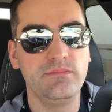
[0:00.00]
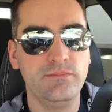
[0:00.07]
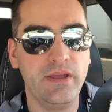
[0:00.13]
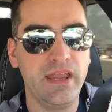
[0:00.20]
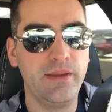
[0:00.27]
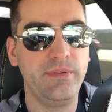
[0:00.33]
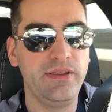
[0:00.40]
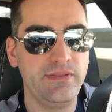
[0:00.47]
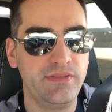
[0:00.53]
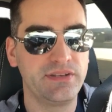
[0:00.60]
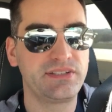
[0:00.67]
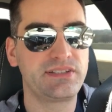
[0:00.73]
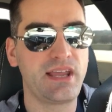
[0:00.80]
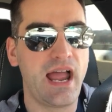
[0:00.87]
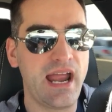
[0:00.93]
maybe
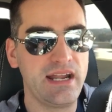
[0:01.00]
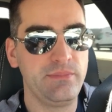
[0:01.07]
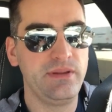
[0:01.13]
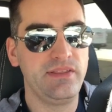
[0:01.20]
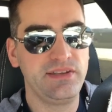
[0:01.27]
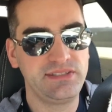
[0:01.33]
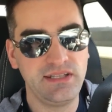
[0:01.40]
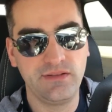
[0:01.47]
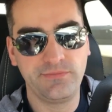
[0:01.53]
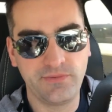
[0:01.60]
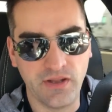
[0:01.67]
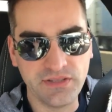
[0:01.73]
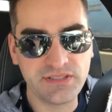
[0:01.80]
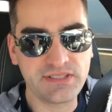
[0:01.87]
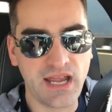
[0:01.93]
the side of me, they see the
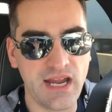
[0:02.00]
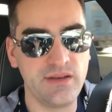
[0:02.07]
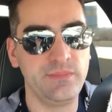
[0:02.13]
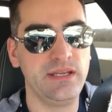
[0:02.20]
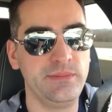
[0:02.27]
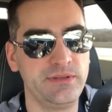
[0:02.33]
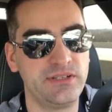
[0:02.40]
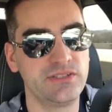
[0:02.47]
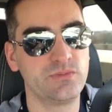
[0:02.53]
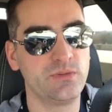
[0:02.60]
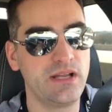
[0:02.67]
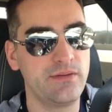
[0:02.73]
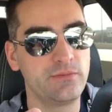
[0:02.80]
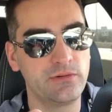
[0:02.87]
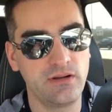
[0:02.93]
fun side of me because
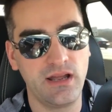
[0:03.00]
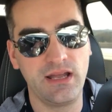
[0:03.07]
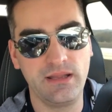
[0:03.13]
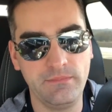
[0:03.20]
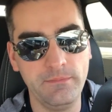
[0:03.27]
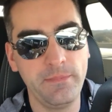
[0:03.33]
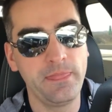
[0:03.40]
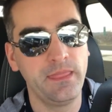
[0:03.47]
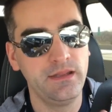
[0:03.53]
whenever I'm